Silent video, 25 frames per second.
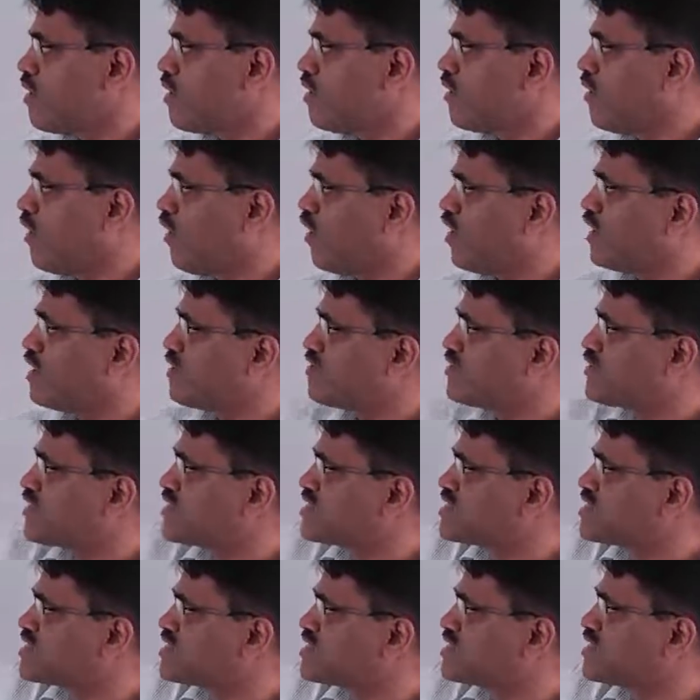all of this,
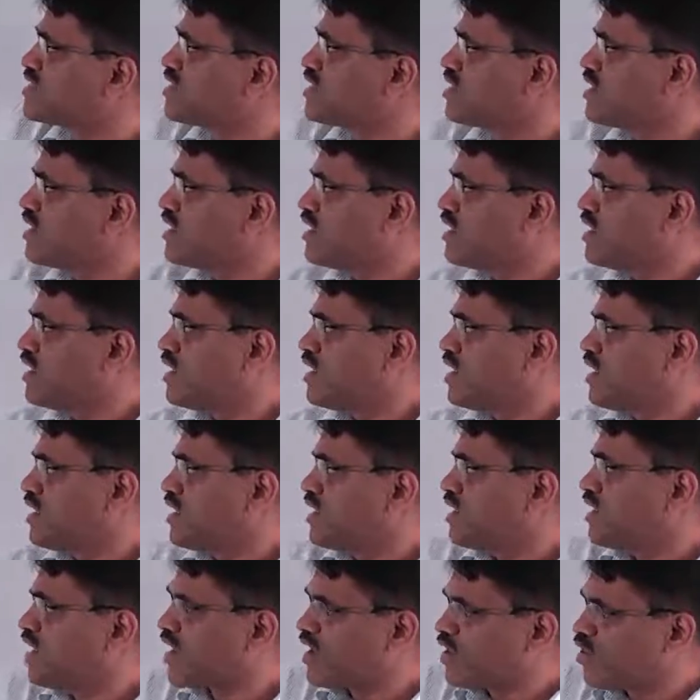
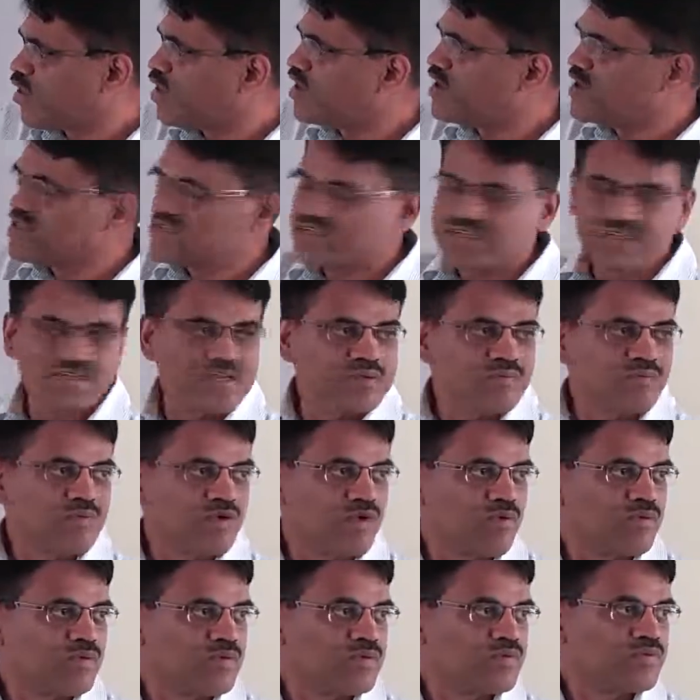they are not decision
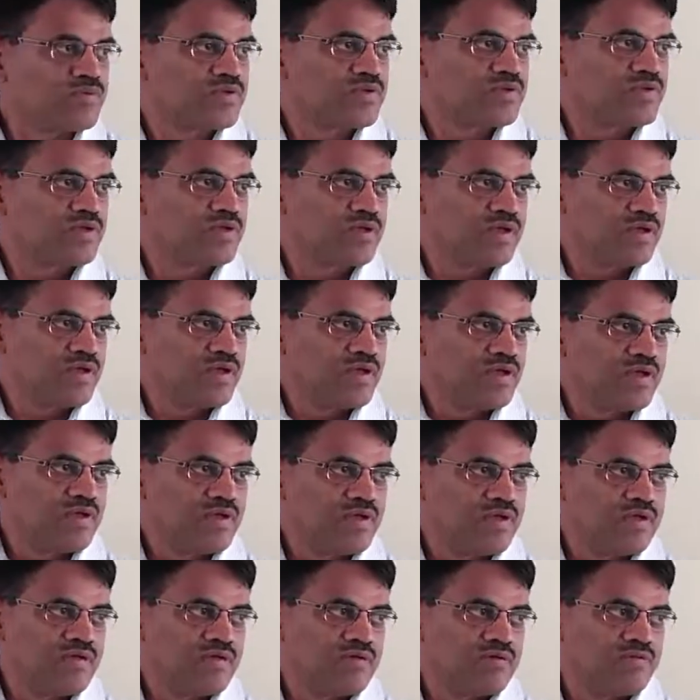problems.
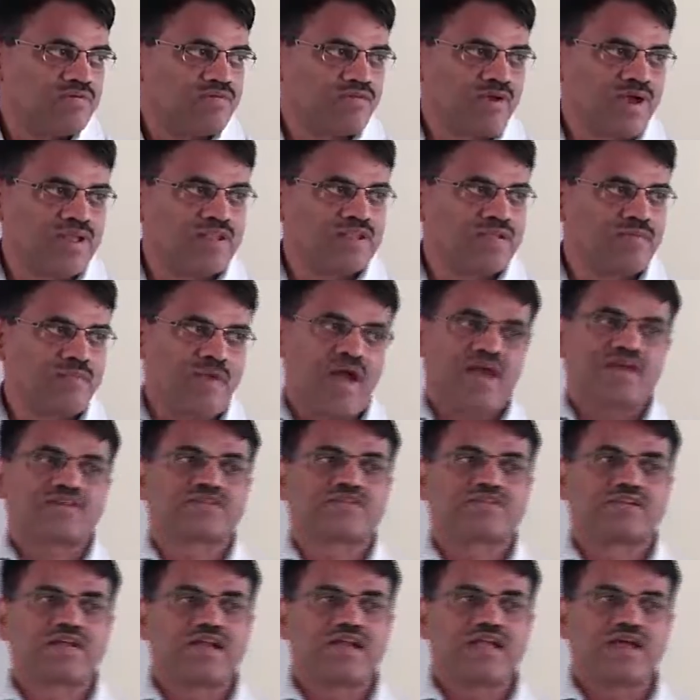Find the max
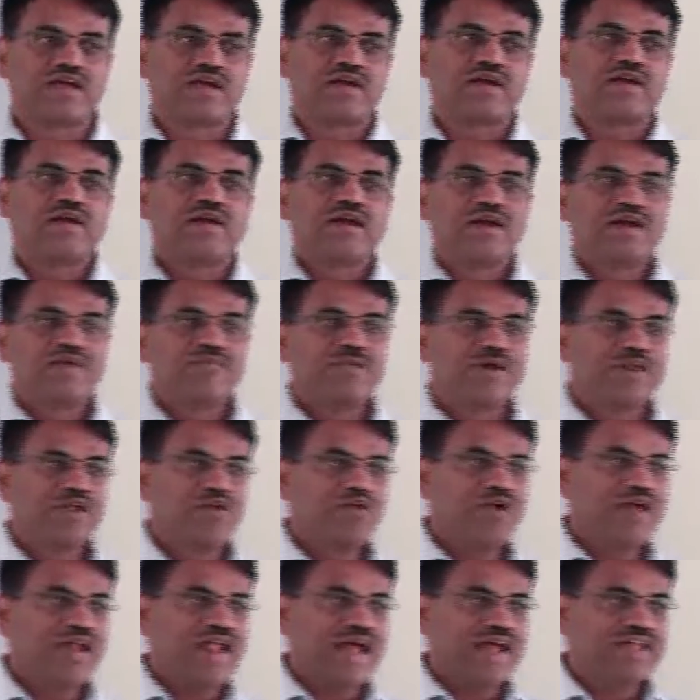click. But you
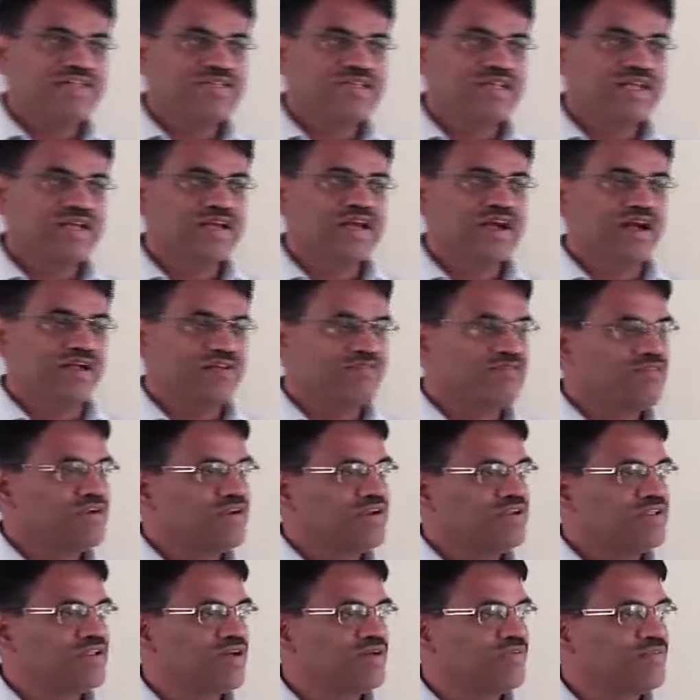can actually
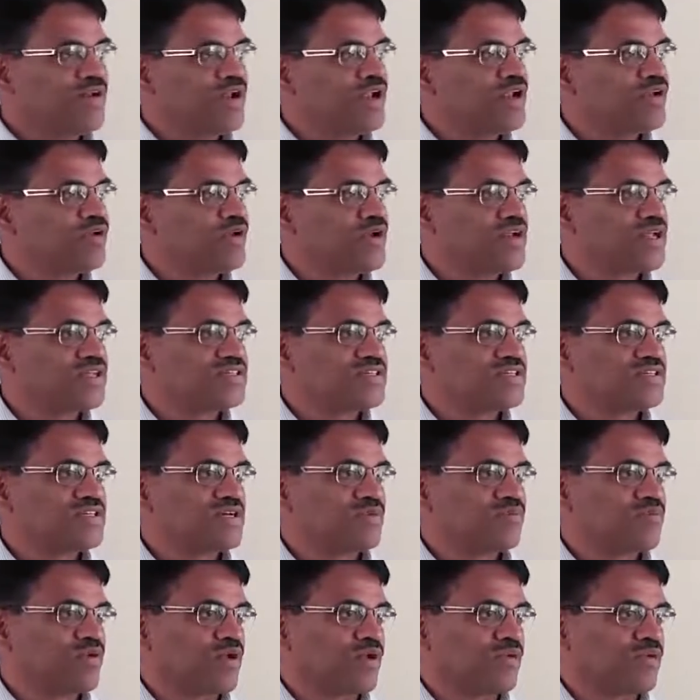convert them into a decision
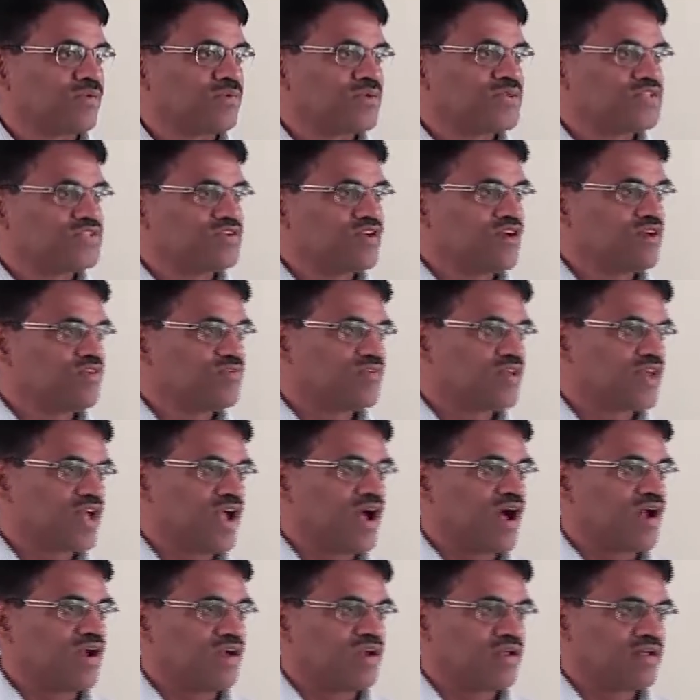problem. It's not very
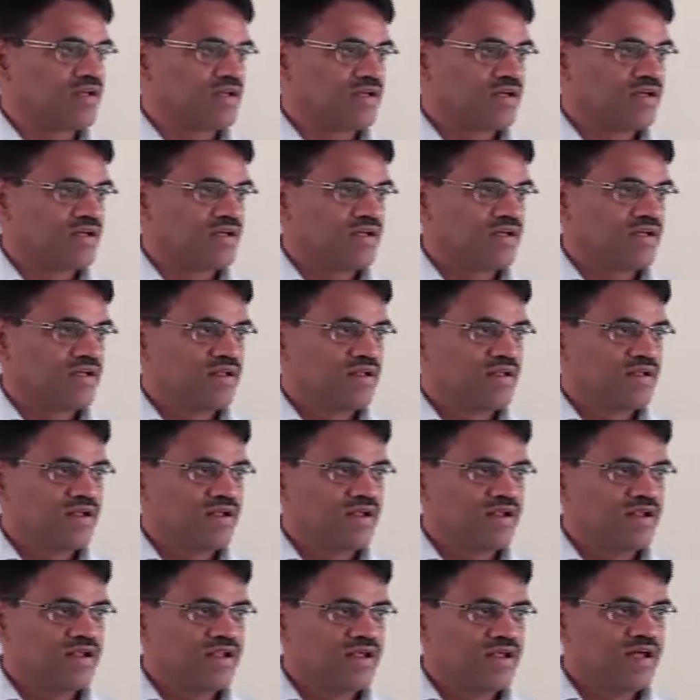hard.
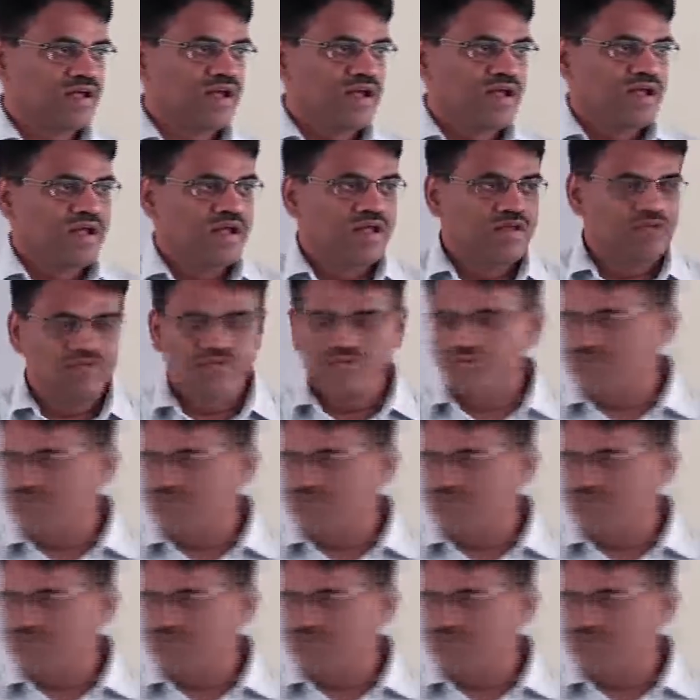Right? If